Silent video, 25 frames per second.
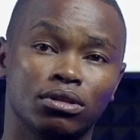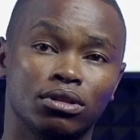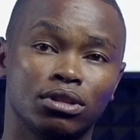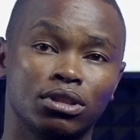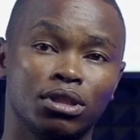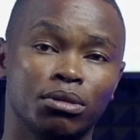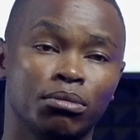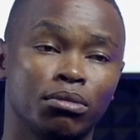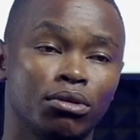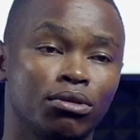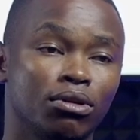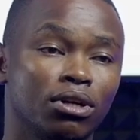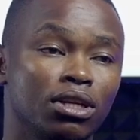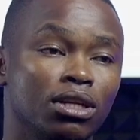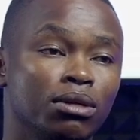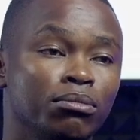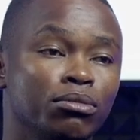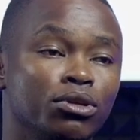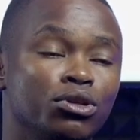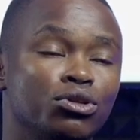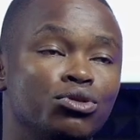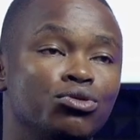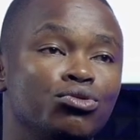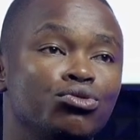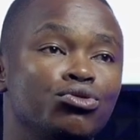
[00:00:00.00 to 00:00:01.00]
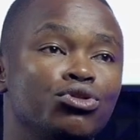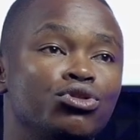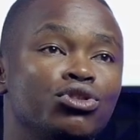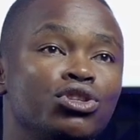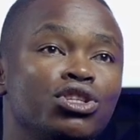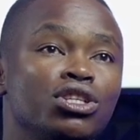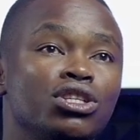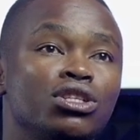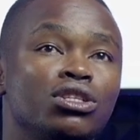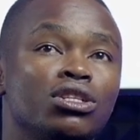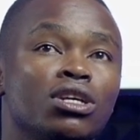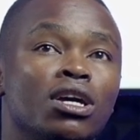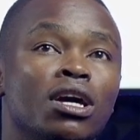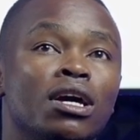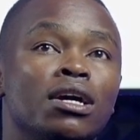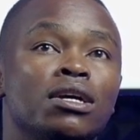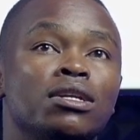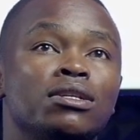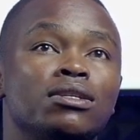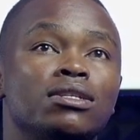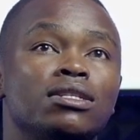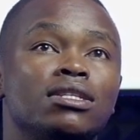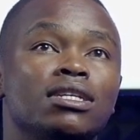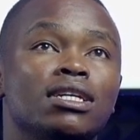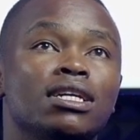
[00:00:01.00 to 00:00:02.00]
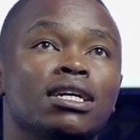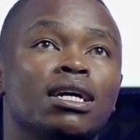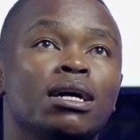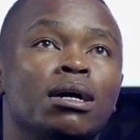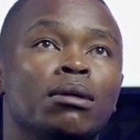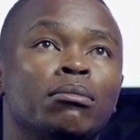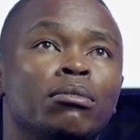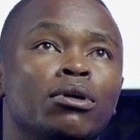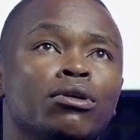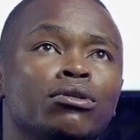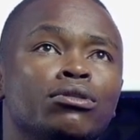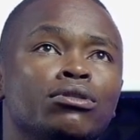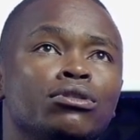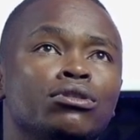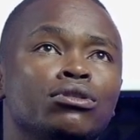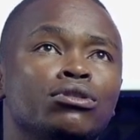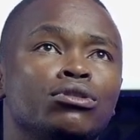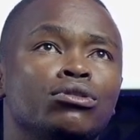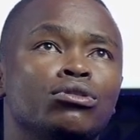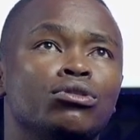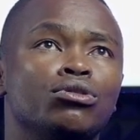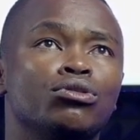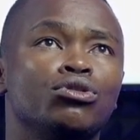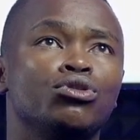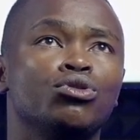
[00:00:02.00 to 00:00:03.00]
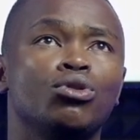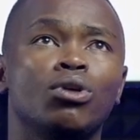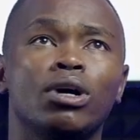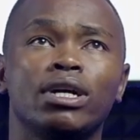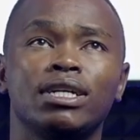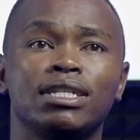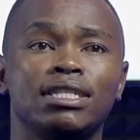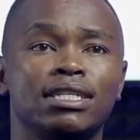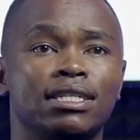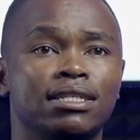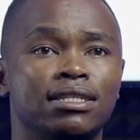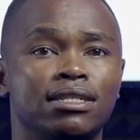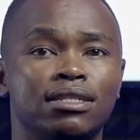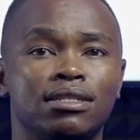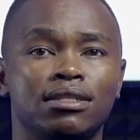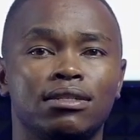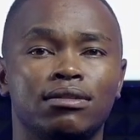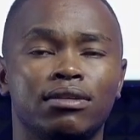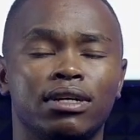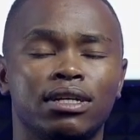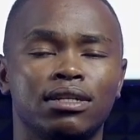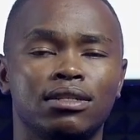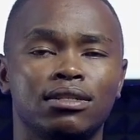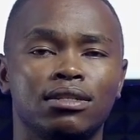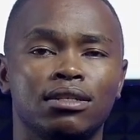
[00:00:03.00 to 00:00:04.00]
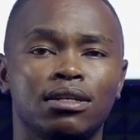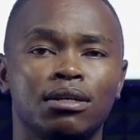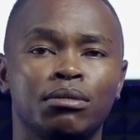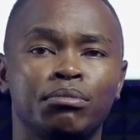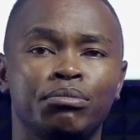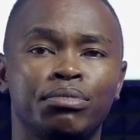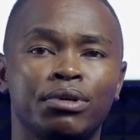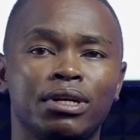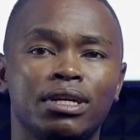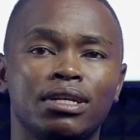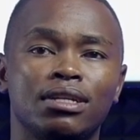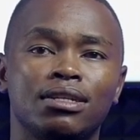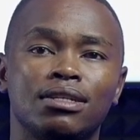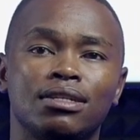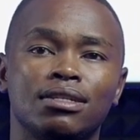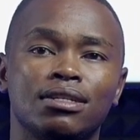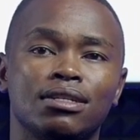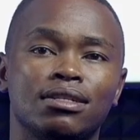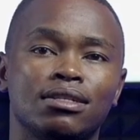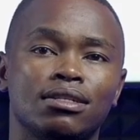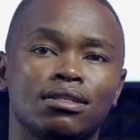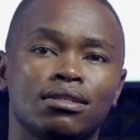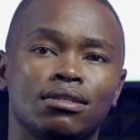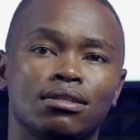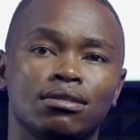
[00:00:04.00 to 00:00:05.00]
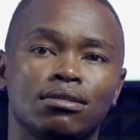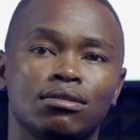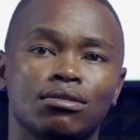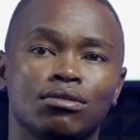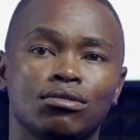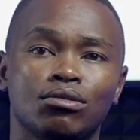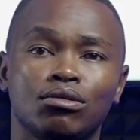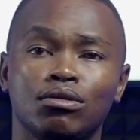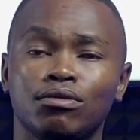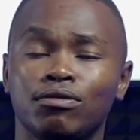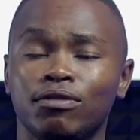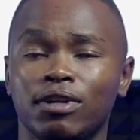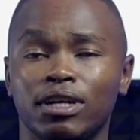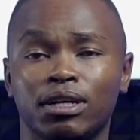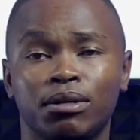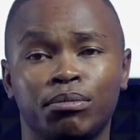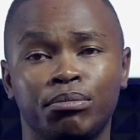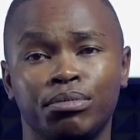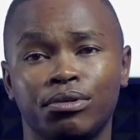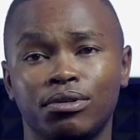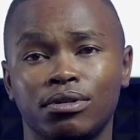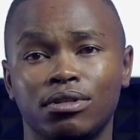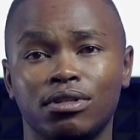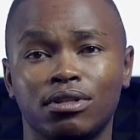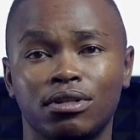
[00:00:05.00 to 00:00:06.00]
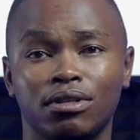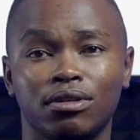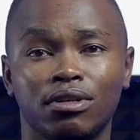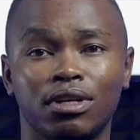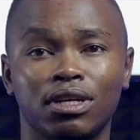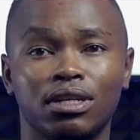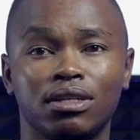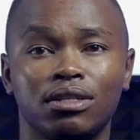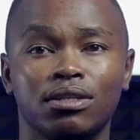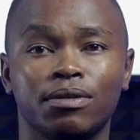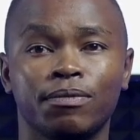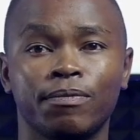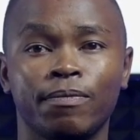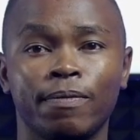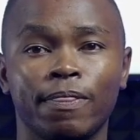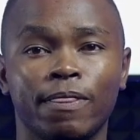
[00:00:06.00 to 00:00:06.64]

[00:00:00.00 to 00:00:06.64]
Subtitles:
Number one. Number two, you need to think about your identity, right? A brand is sort of like a person, right?